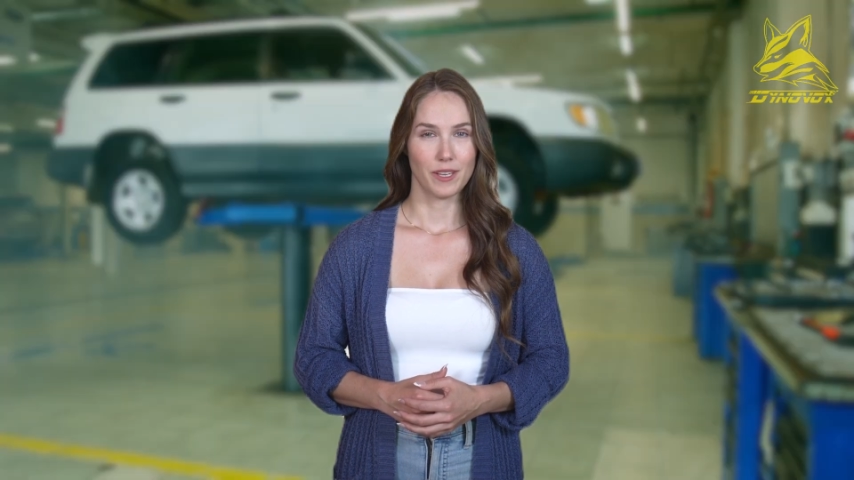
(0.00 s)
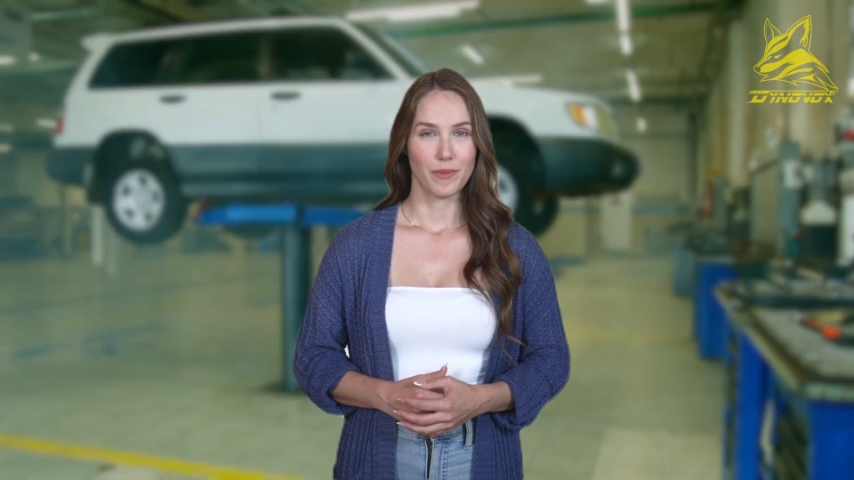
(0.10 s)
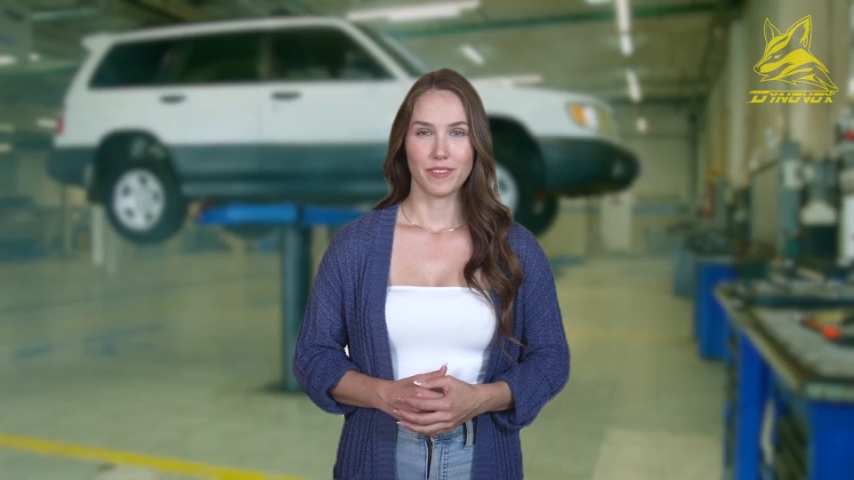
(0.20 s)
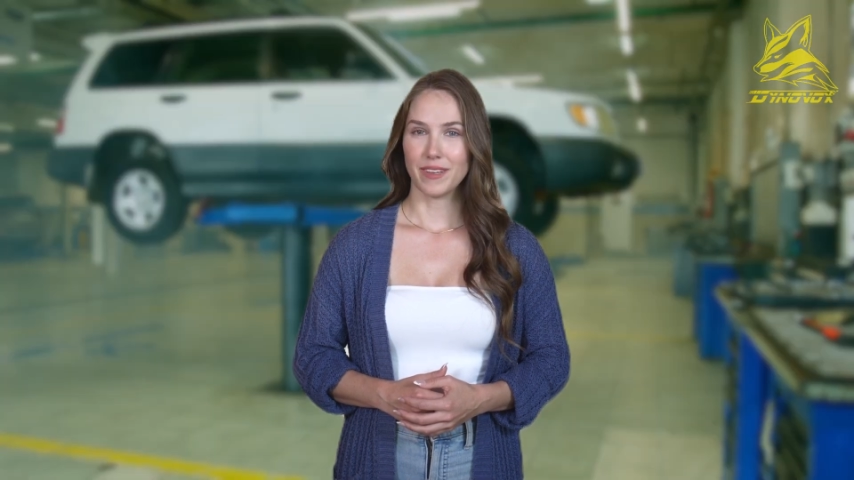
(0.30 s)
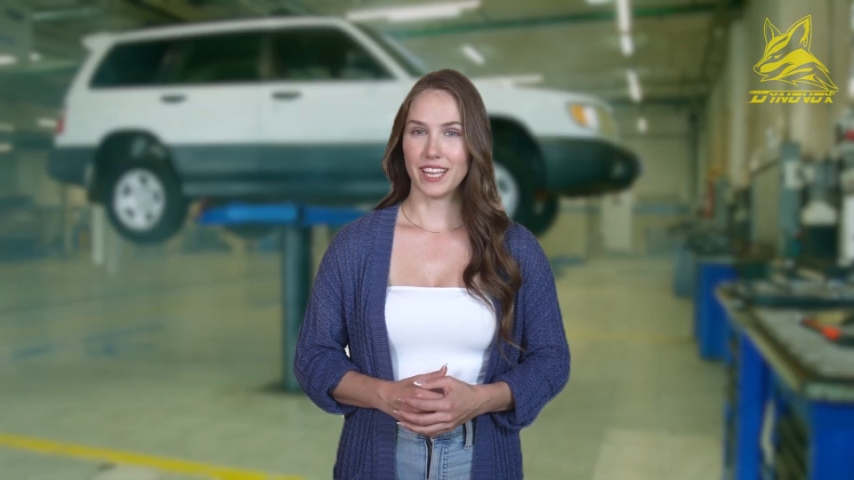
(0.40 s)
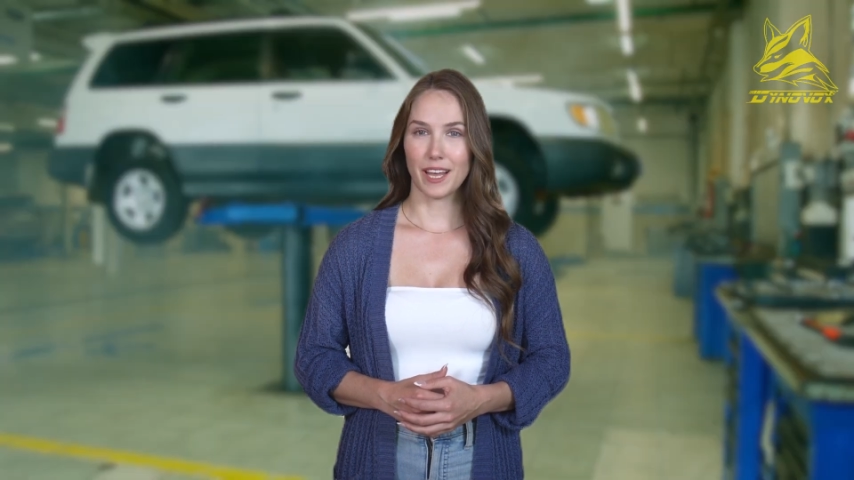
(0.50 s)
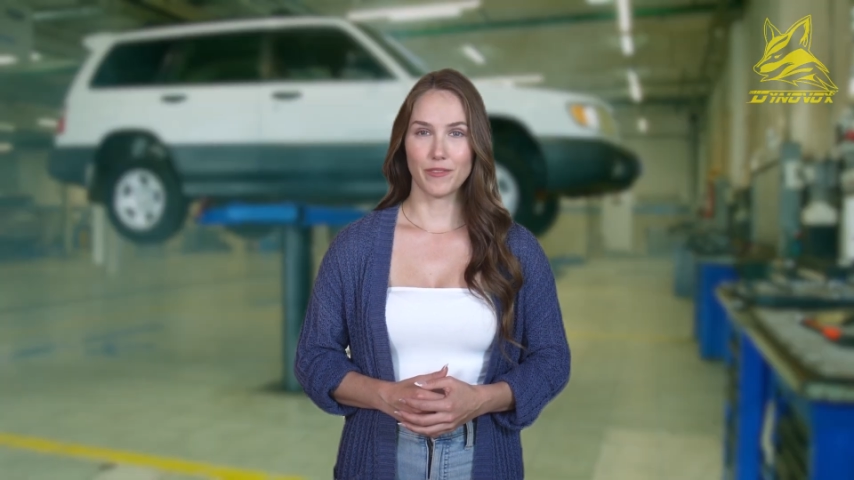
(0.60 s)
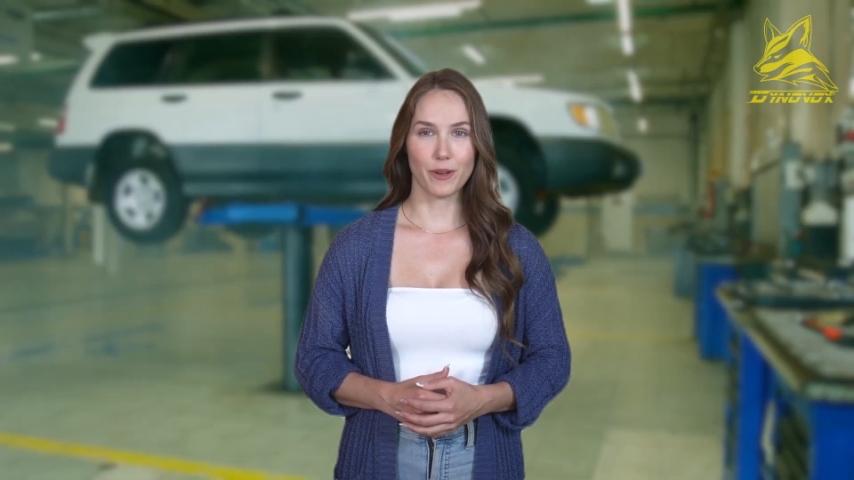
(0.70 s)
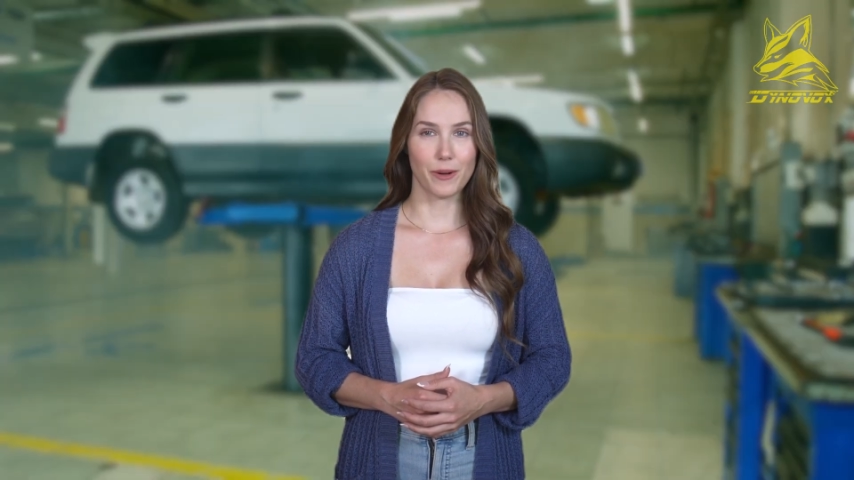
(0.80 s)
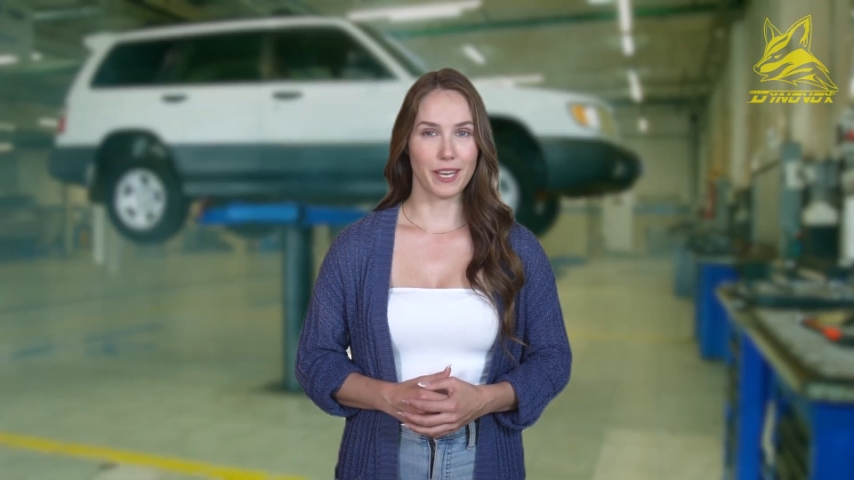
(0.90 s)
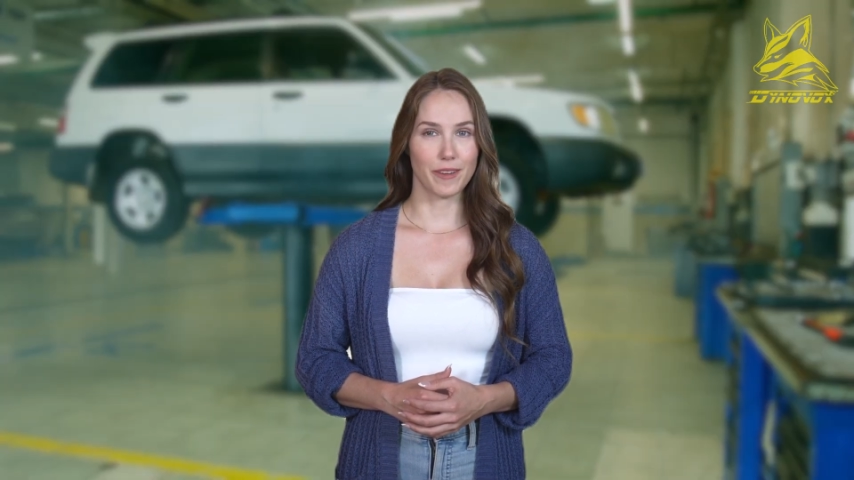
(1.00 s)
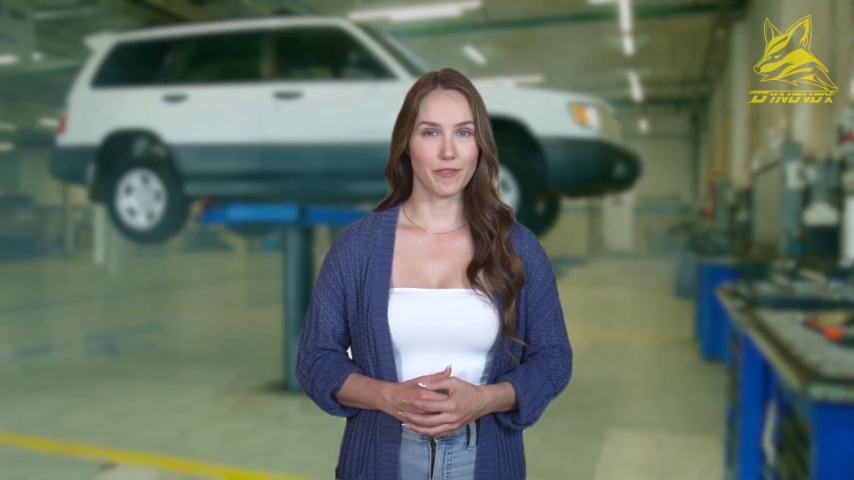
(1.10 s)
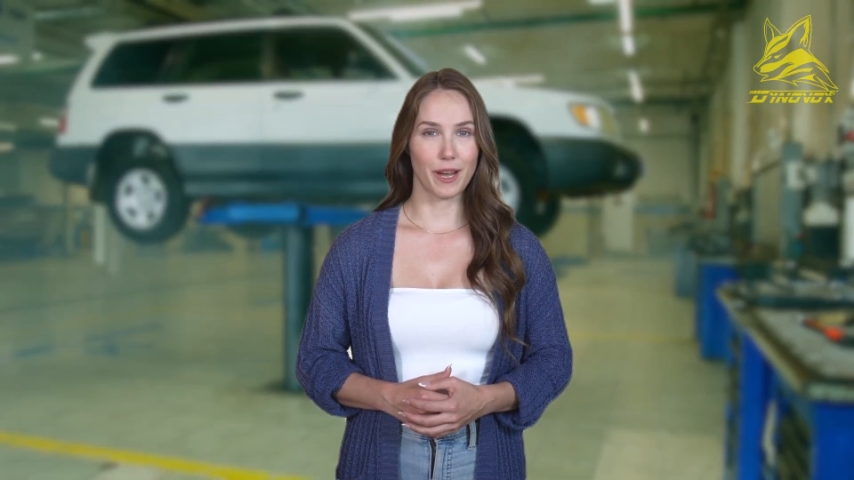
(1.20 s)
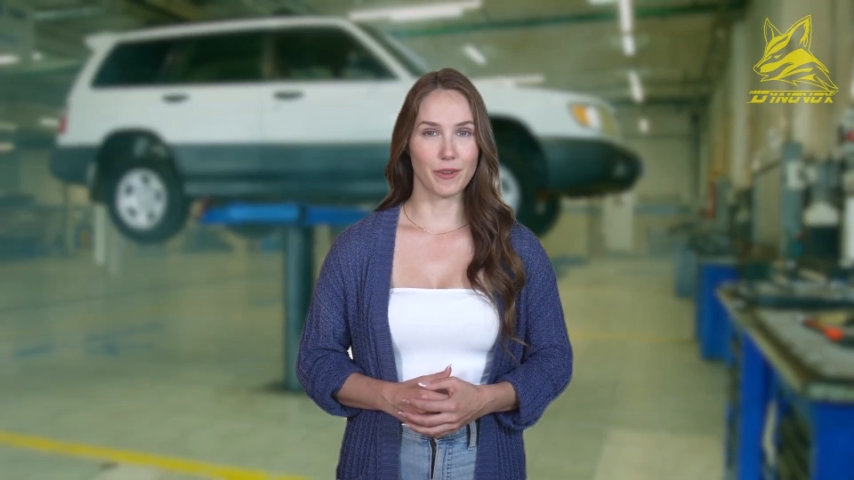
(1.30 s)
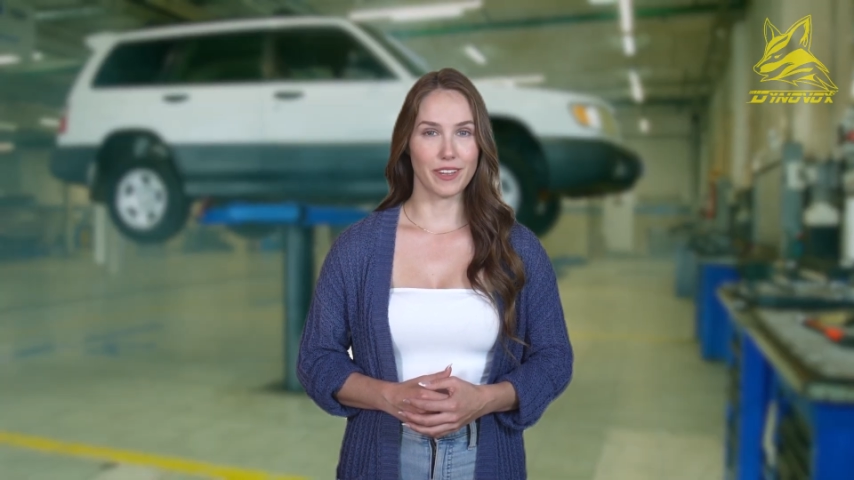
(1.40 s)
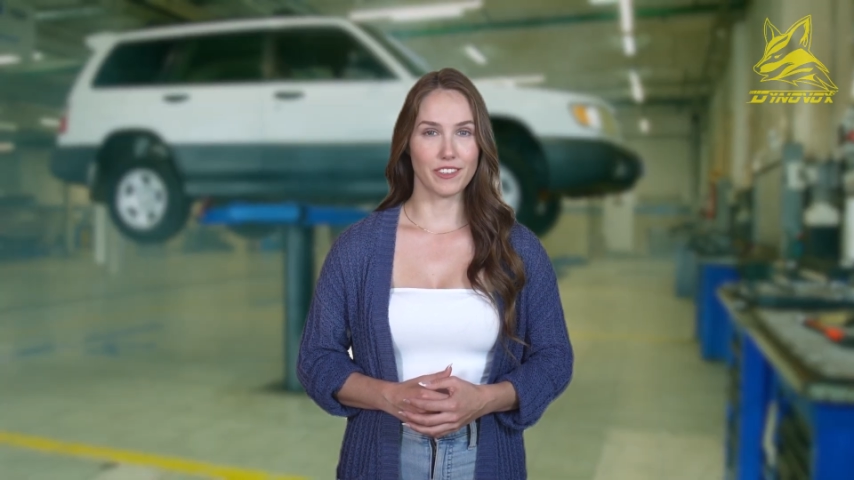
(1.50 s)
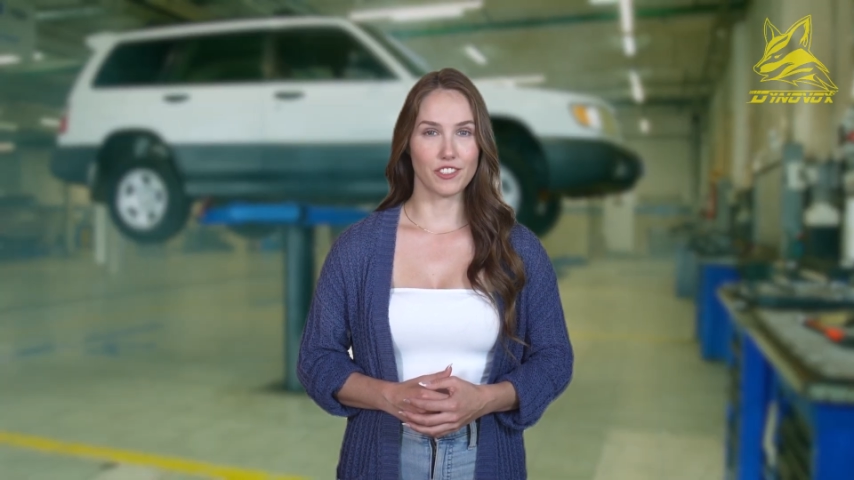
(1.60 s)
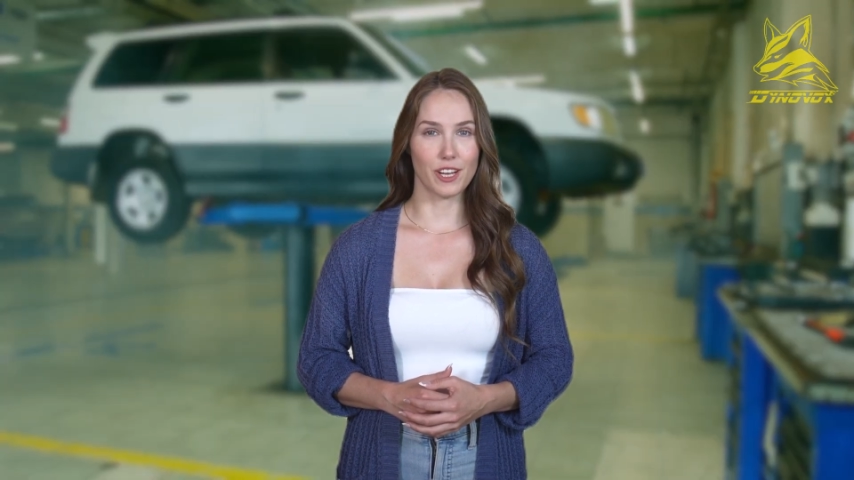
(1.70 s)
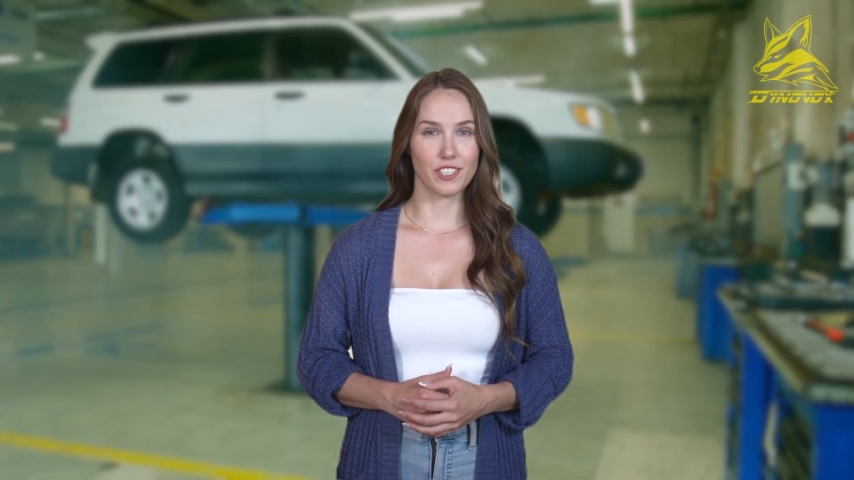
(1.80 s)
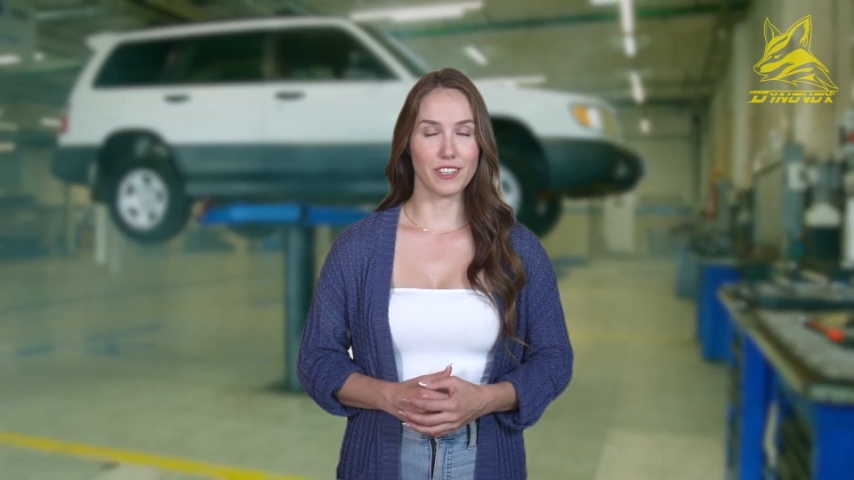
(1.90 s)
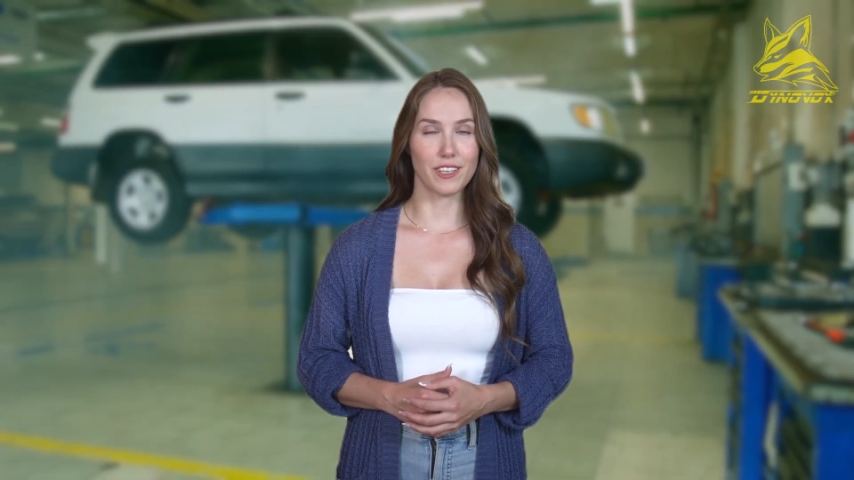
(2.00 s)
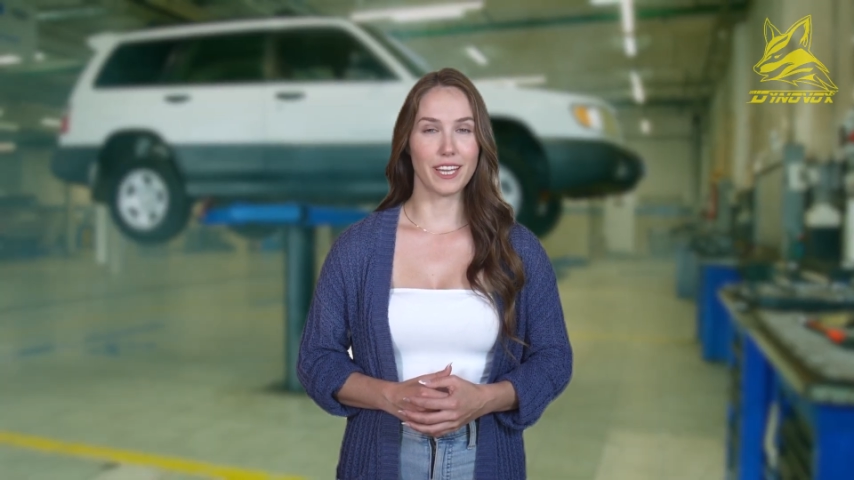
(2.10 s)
must be careful and follow the instructions